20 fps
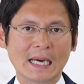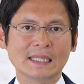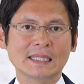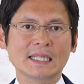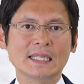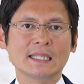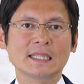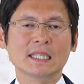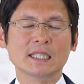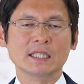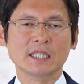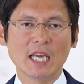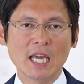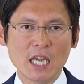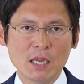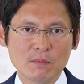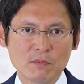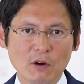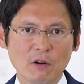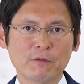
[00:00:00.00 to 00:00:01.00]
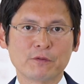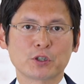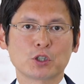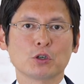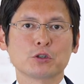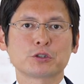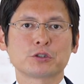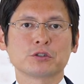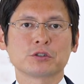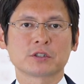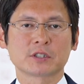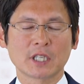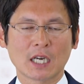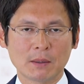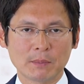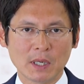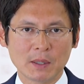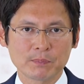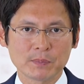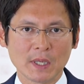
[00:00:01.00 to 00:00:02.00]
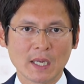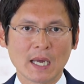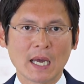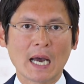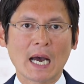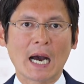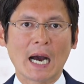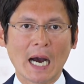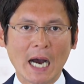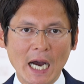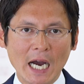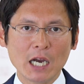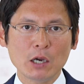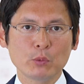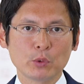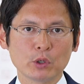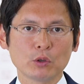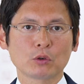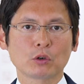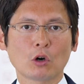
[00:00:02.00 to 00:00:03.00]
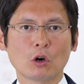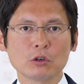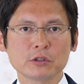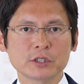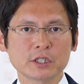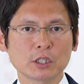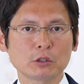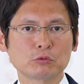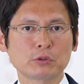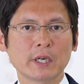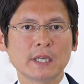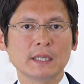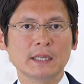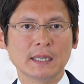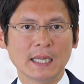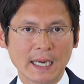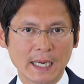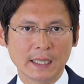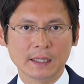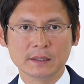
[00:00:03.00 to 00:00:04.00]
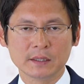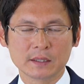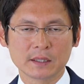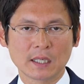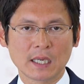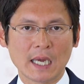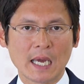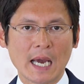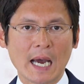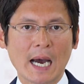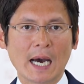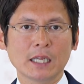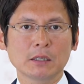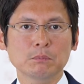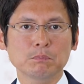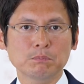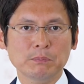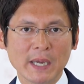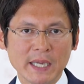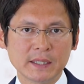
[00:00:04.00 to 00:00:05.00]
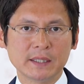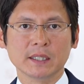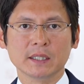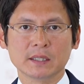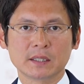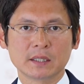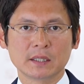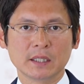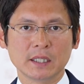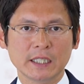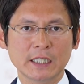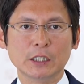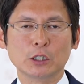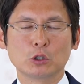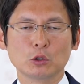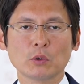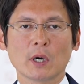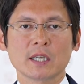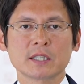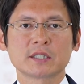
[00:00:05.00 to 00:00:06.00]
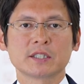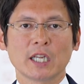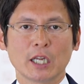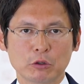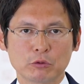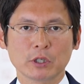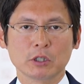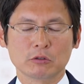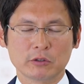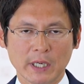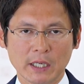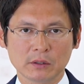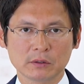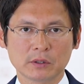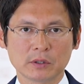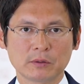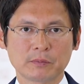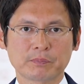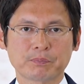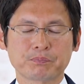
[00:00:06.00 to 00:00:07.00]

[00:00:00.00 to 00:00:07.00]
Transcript: in the name of Kyoshu-sama, I will consecrate land and make it into a sacred ground.